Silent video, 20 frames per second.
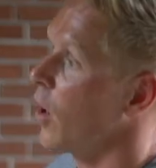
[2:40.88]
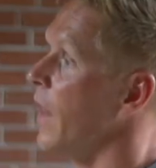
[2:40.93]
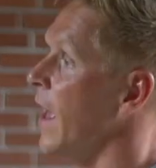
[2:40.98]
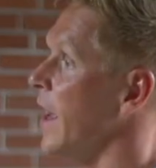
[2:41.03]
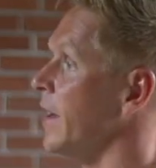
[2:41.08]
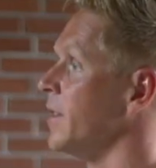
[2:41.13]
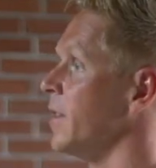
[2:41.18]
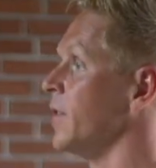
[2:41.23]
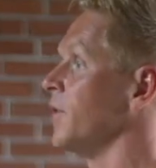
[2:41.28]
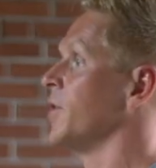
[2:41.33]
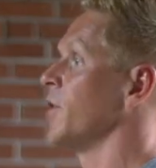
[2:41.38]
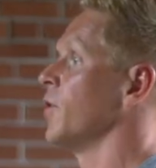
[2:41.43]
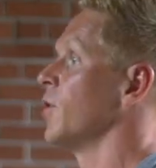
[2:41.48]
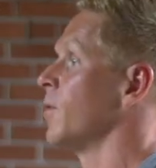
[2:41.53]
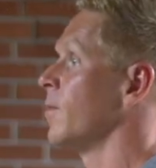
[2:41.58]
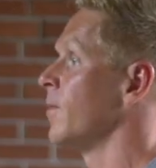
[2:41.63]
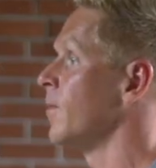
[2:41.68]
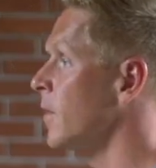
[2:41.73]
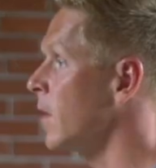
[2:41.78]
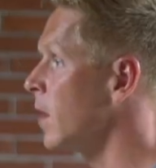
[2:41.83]
that
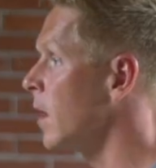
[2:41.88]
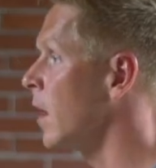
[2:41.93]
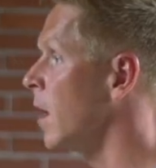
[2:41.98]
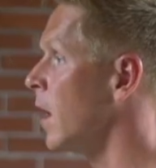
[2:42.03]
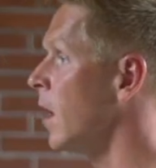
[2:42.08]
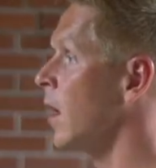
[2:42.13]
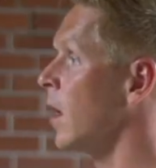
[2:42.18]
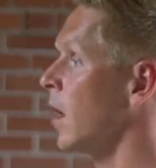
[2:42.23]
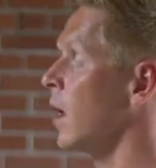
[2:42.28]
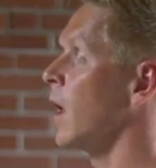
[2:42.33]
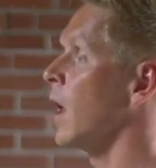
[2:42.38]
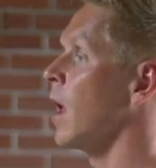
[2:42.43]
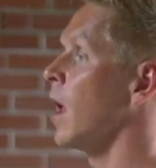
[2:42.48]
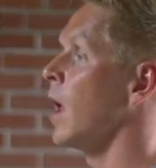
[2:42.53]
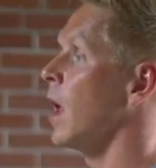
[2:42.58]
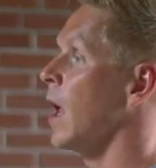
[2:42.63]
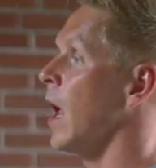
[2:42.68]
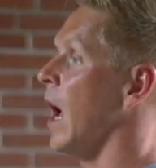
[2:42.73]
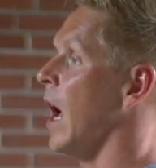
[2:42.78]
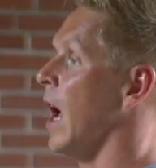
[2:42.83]
tissue,
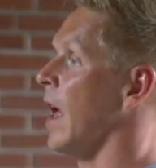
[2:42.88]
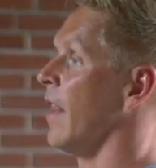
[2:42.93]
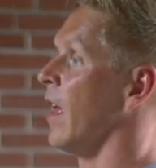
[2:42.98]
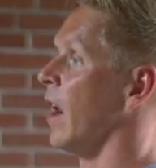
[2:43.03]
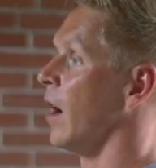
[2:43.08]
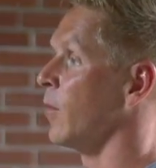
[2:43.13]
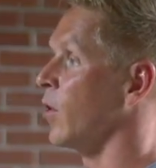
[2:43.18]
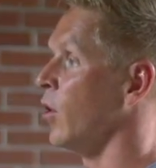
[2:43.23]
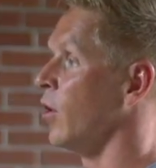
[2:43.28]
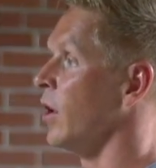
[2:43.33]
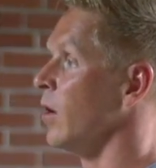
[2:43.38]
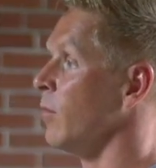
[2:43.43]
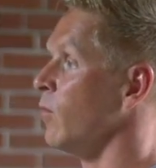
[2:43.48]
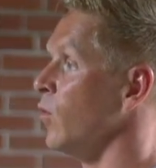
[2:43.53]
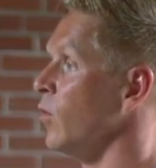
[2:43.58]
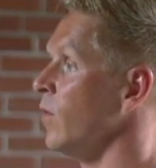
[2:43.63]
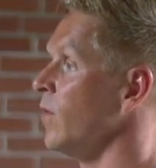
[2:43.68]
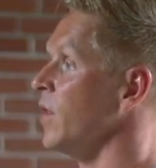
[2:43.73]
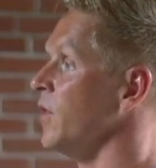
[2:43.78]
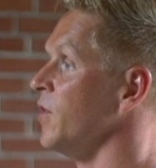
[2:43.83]
and then I'm going to
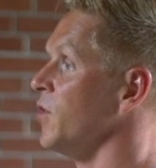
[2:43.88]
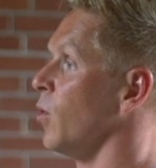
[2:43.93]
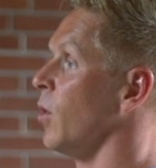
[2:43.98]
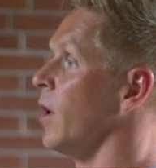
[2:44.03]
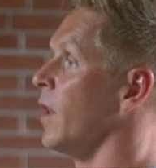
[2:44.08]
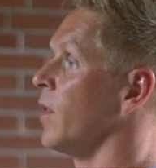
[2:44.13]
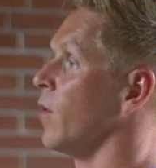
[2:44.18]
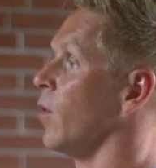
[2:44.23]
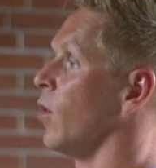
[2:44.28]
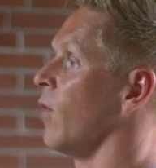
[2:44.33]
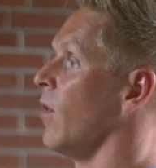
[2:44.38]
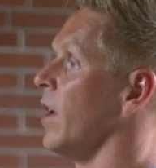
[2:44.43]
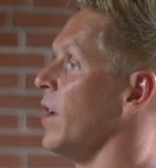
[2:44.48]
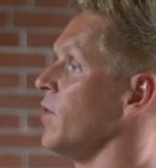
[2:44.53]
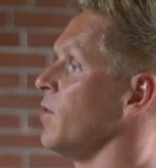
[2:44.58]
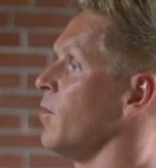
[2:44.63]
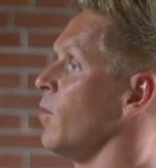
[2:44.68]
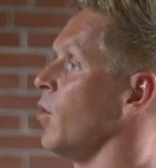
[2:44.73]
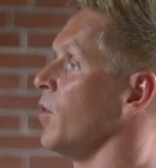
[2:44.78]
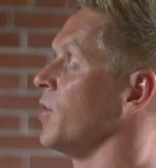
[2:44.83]
move the joint through a
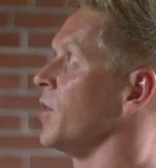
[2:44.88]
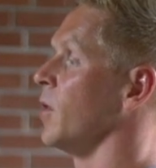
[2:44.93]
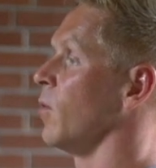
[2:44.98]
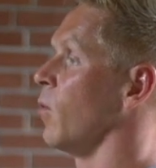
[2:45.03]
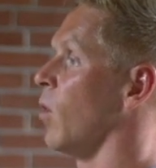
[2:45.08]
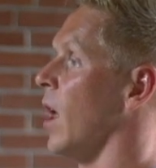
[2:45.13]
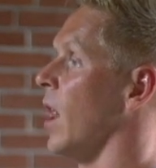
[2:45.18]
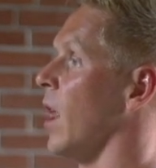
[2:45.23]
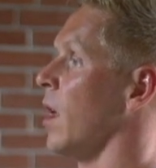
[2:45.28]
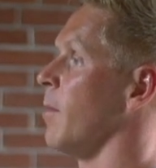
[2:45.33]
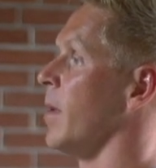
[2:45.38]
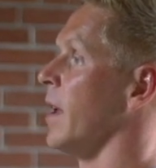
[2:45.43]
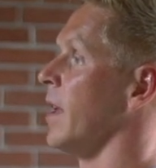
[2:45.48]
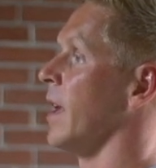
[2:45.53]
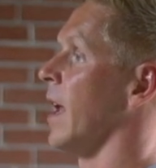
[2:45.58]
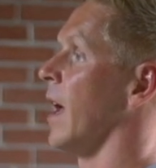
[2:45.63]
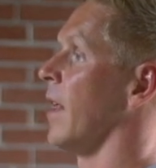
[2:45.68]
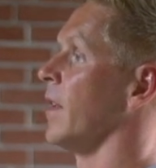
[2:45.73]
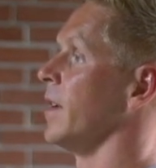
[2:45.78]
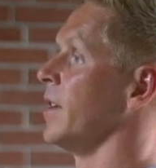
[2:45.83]
range of motion while I pin
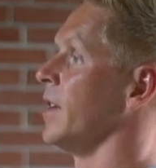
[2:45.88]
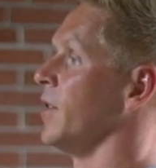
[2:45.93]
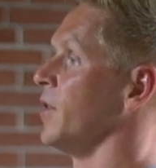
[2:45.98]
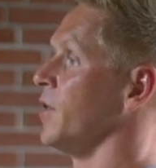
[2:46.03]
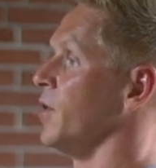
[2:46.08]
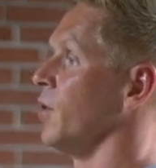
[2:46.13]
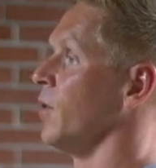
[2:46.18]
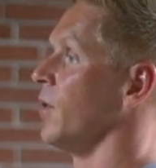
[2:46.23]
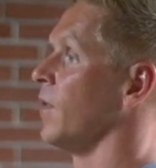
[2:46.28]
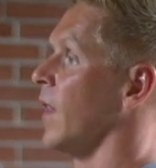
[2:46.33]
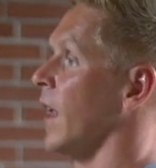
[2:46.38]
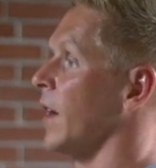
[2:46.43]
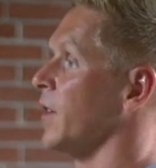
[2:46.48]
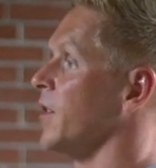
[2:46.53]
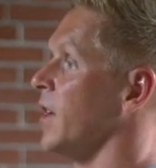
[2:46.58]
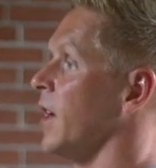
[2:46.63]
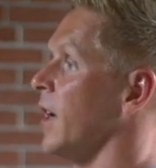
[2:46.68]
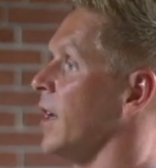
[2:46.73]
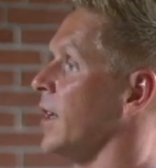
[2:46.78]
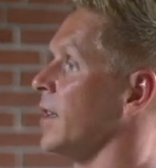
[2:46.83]
down the tissue,
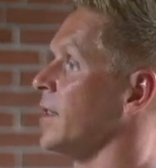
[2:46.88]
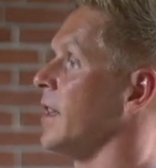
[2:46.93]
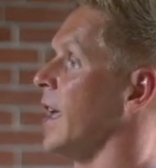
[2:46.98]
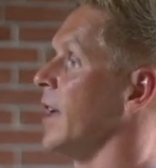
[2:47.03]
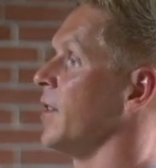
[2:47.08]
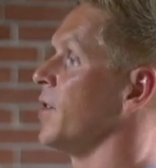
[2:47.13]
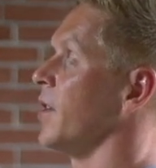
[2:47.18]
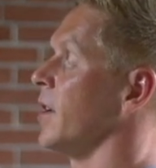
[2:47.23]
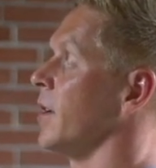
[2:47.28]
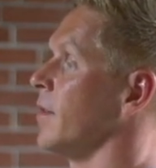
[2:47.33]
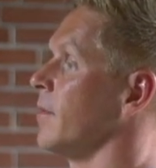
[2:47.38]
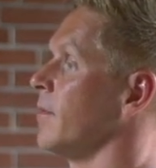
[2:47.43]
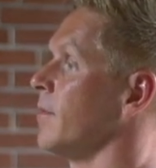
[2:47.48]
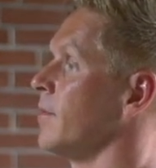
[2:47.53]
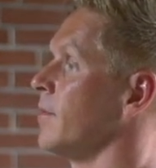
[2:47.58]
flexion and extension.